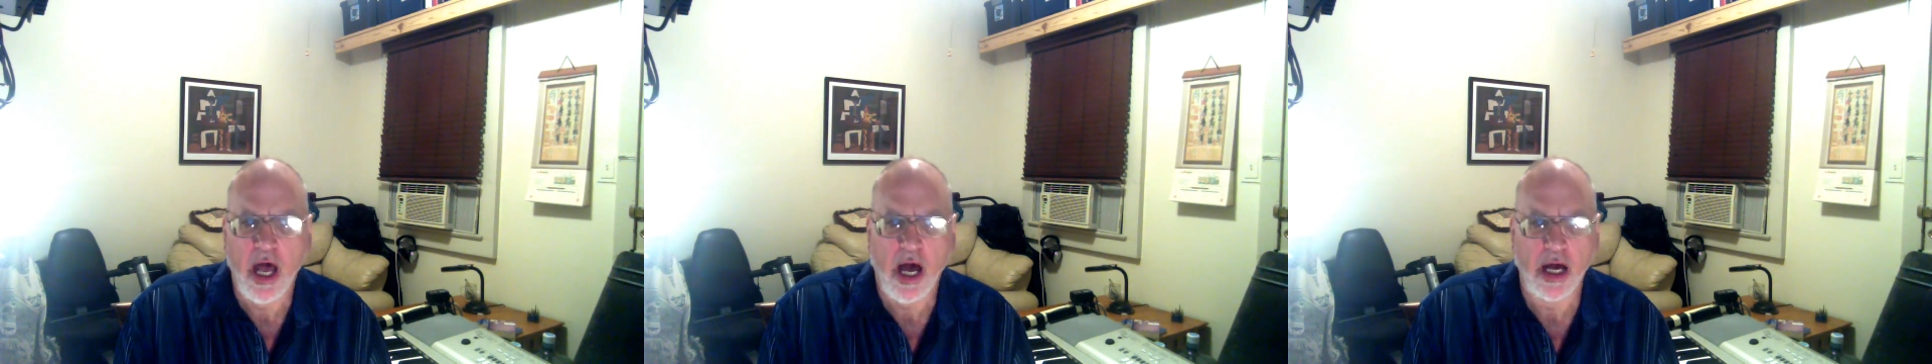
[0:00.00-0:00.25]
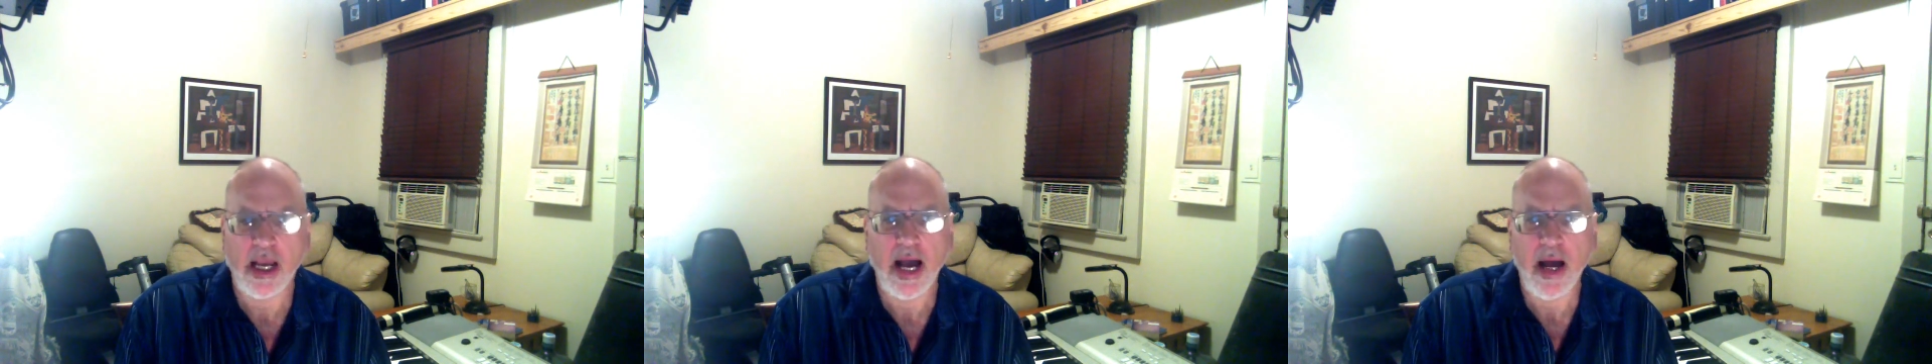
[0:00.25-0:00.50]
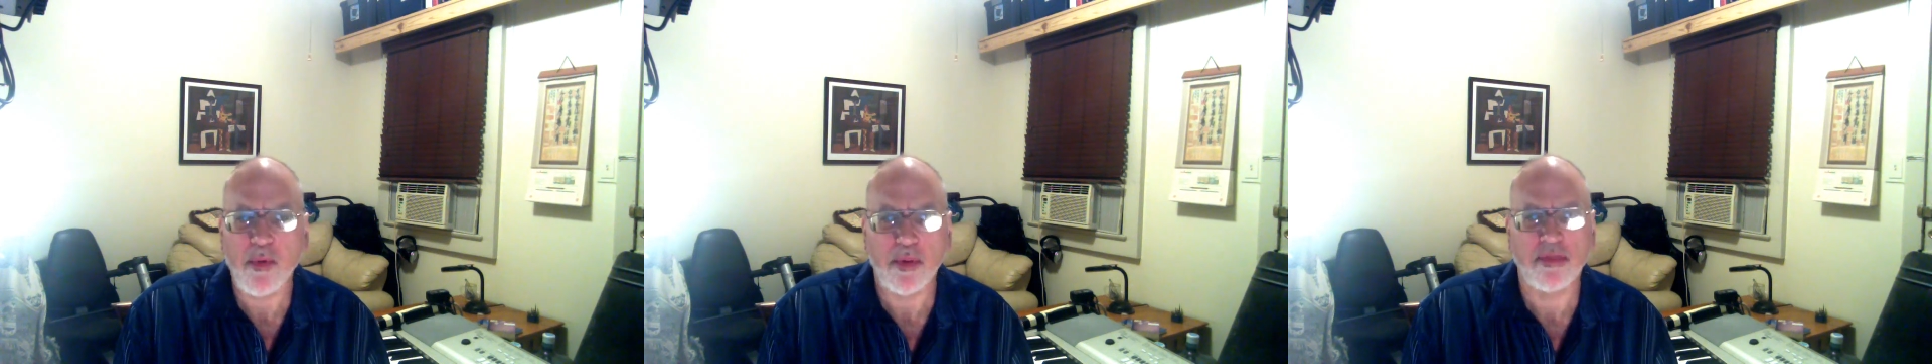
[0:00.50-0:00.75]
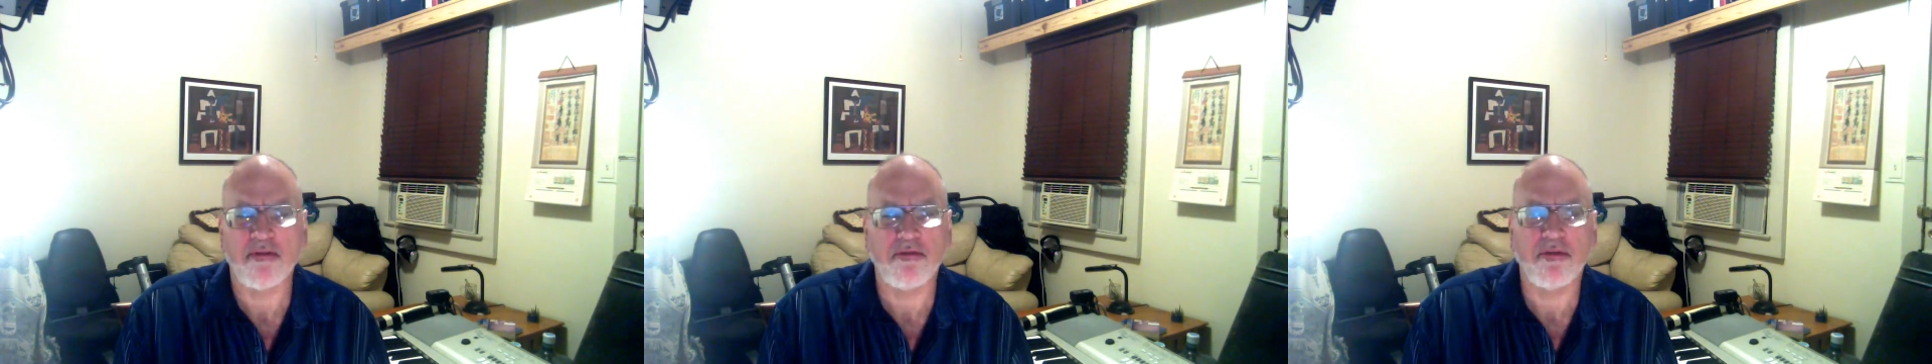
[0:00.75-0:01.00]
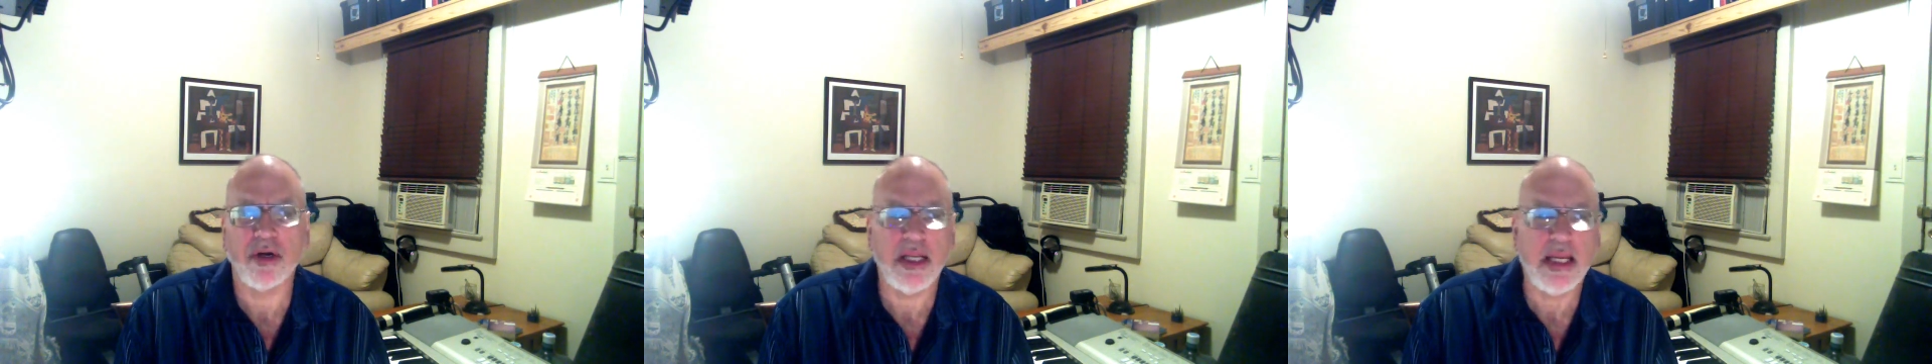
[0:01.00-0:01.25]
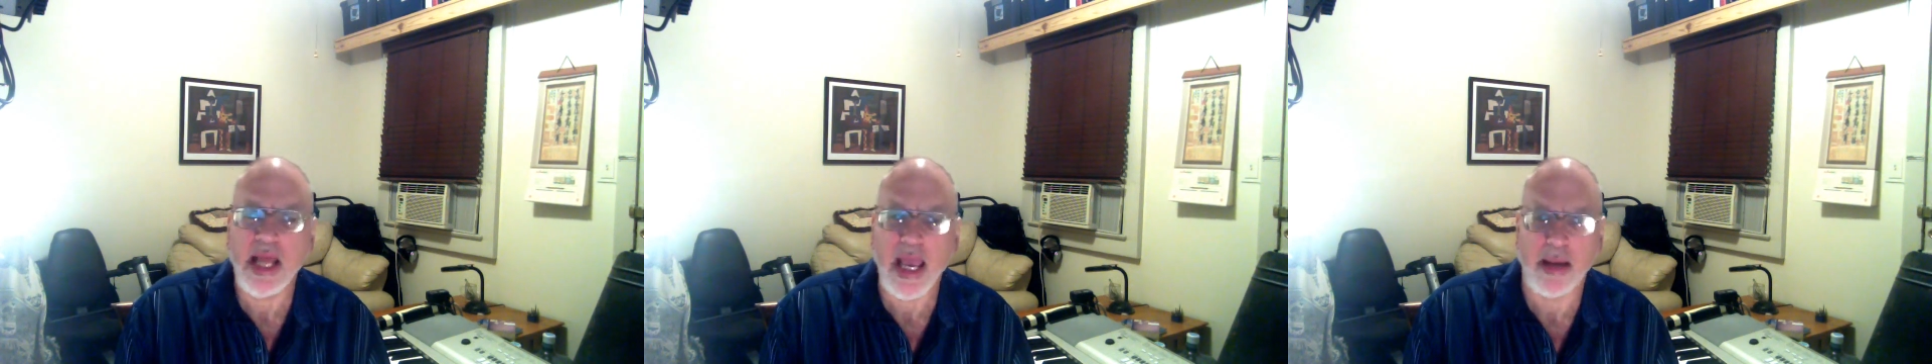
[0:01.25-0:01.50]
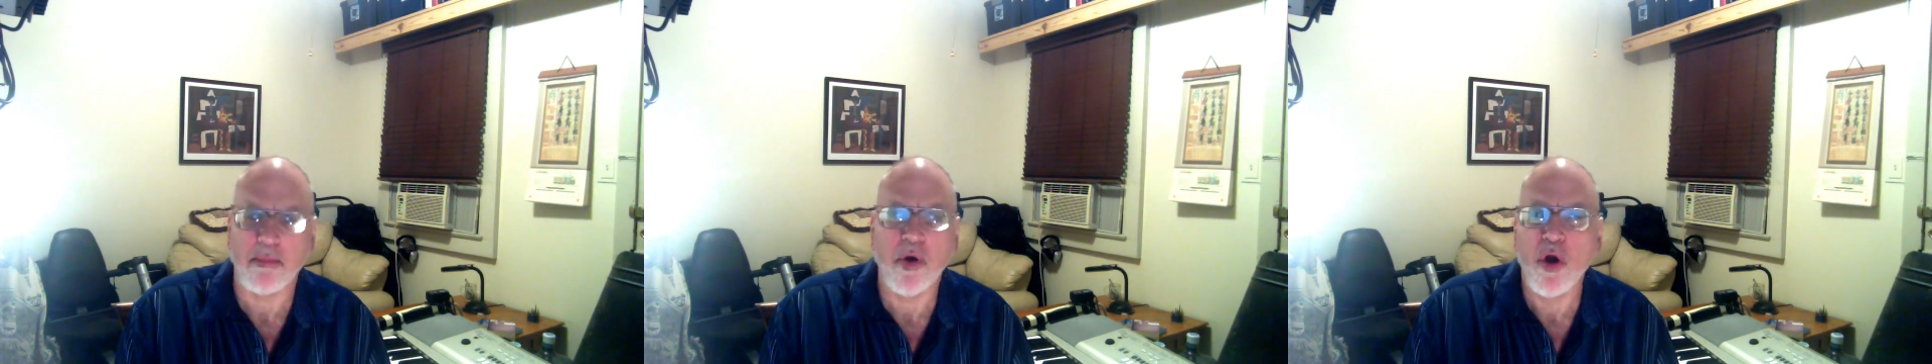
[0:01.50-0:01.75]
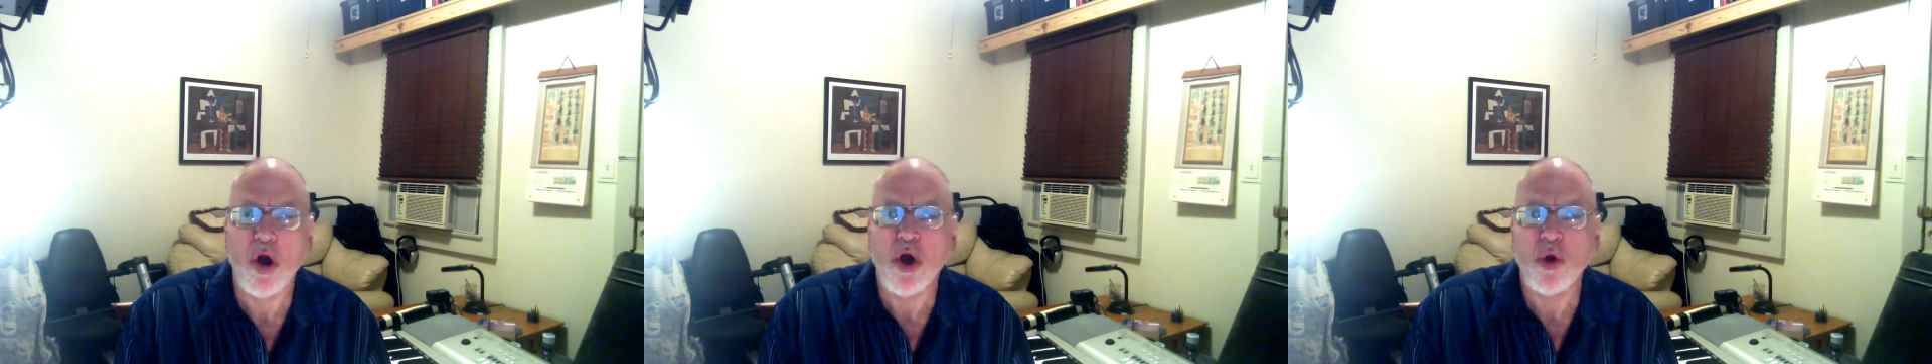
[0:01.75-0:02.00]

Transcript: a guy with a funny name